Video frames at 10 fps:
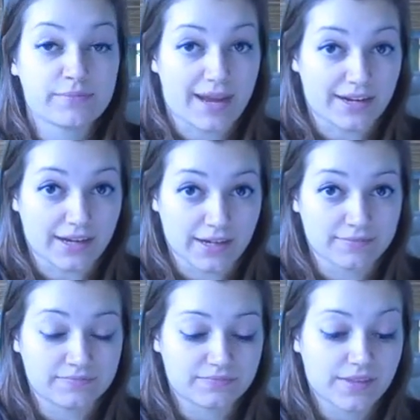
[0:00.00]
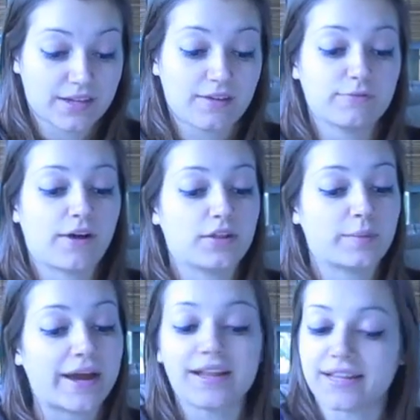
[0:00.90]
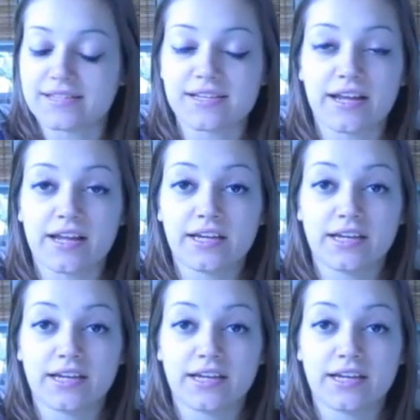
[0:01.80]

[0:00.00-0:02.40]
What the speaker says: Amanda, followed by Alyssa,